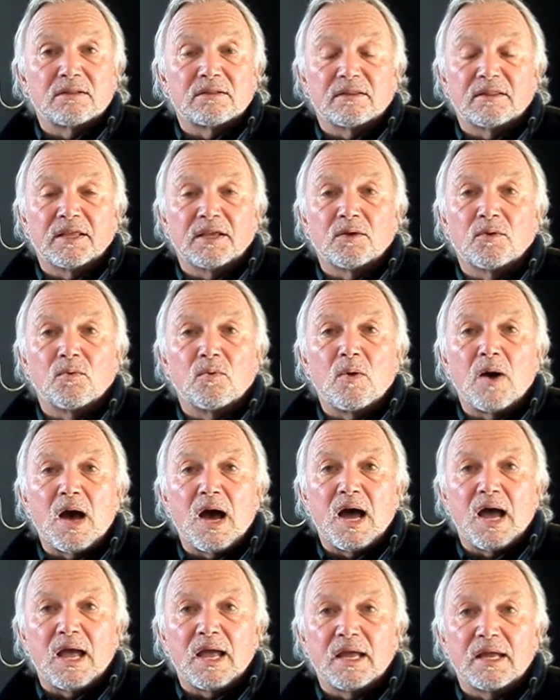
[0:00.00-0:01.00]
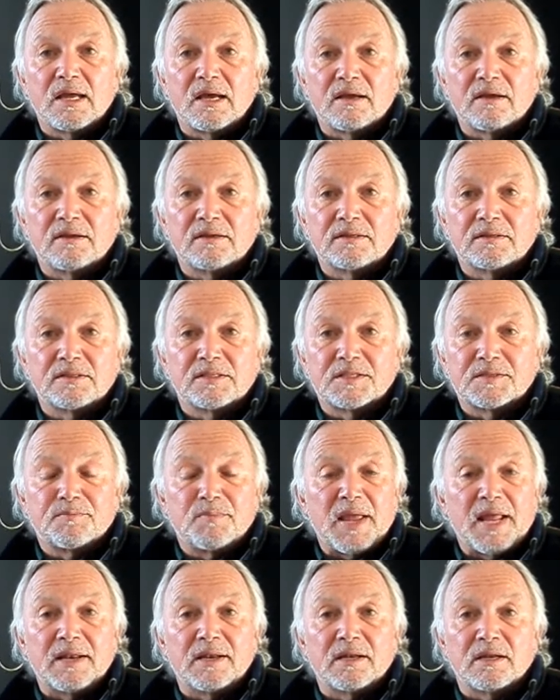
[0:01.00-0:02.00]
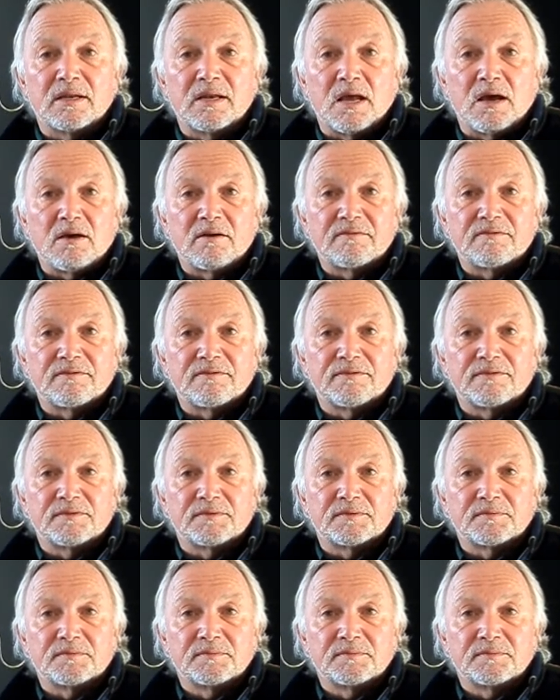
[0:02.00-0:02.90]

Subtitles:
Can't think why. I spend enough.